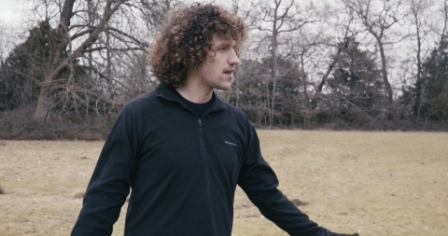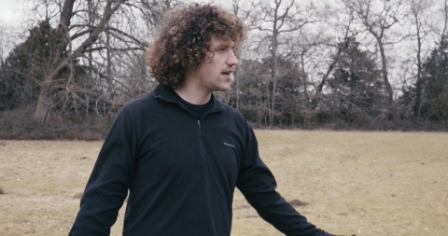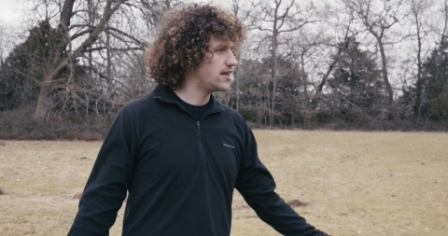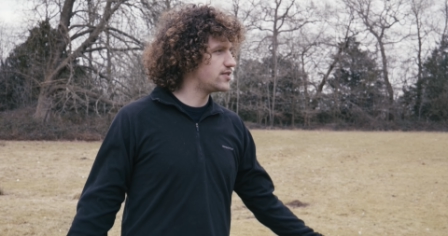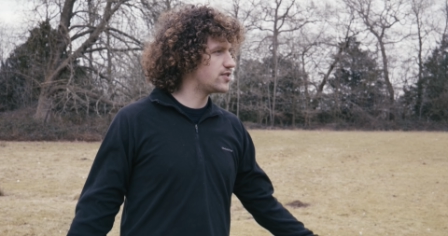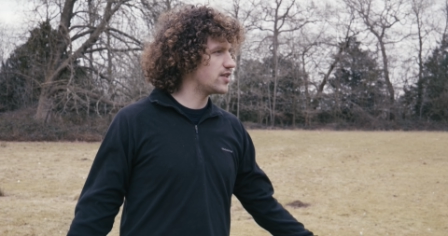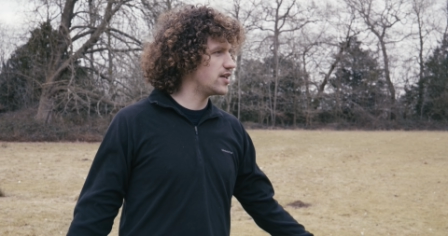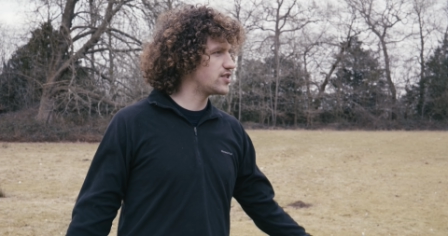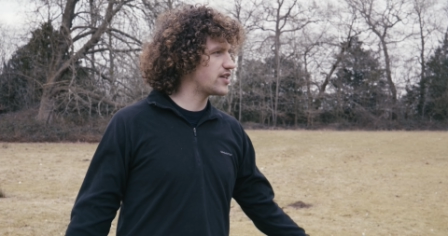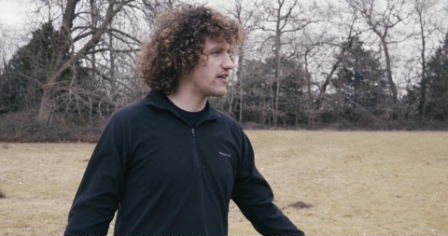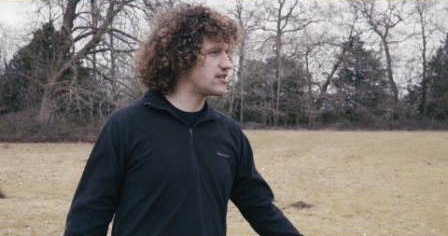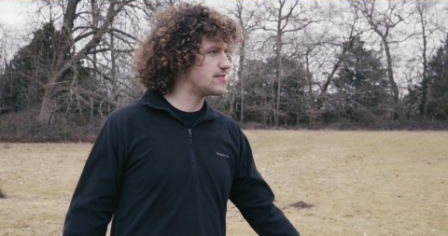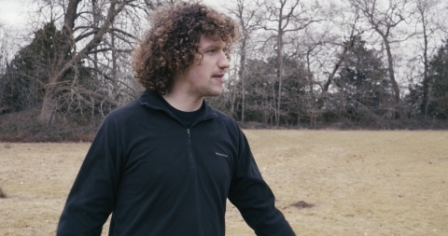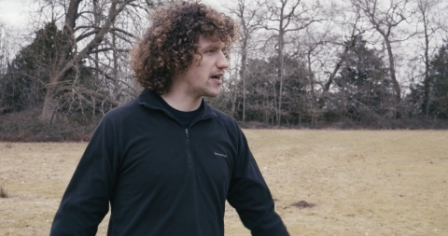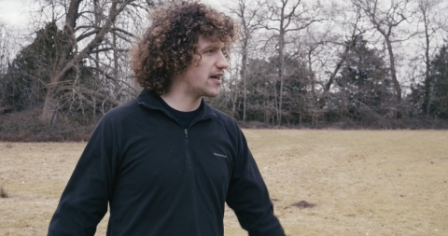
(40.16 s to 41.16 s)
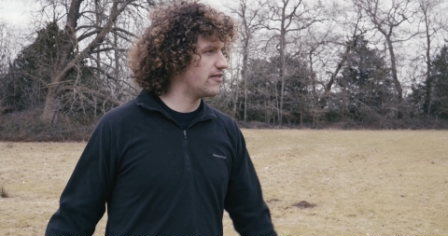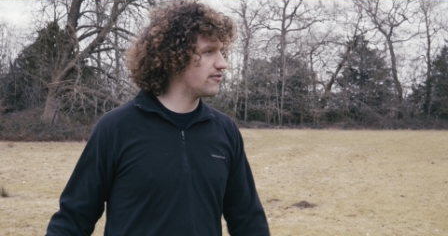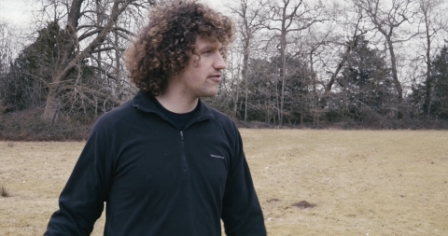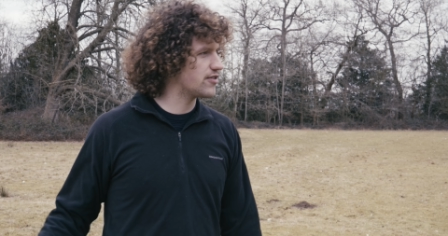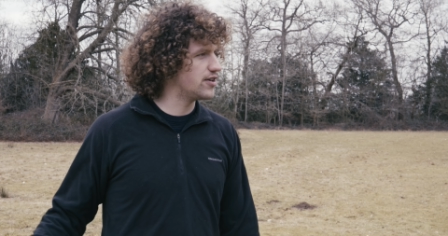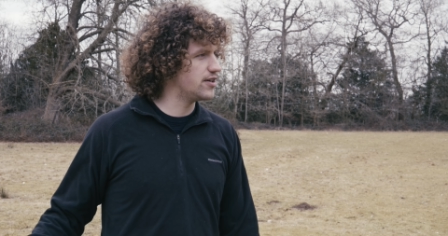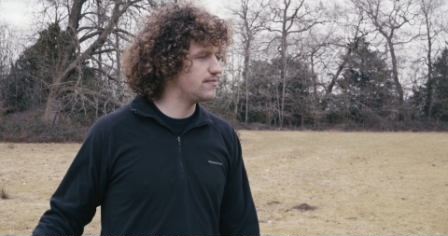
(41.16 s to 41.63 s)
It's a charity bucket
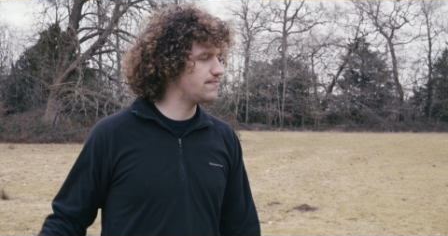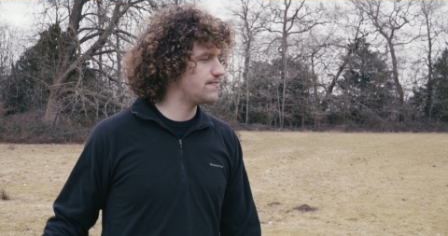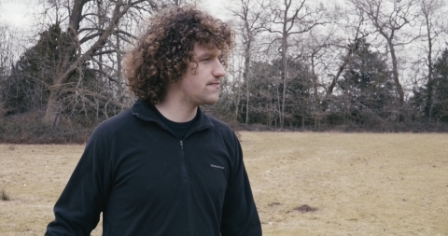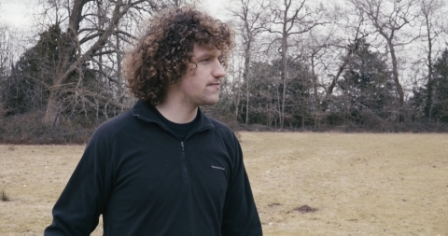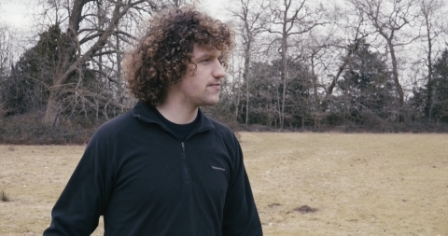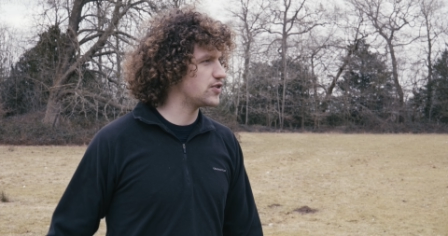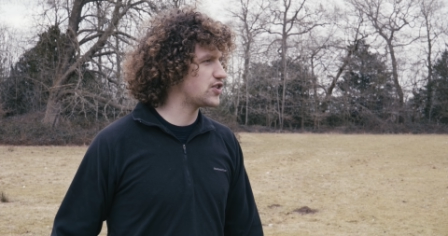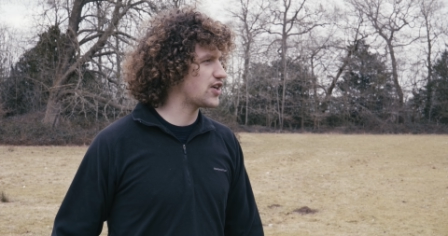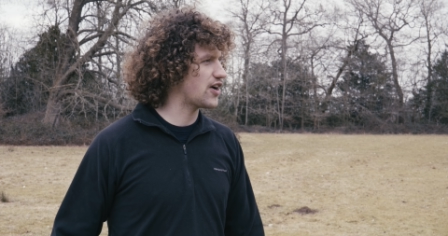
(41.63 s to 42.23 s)
for a, for a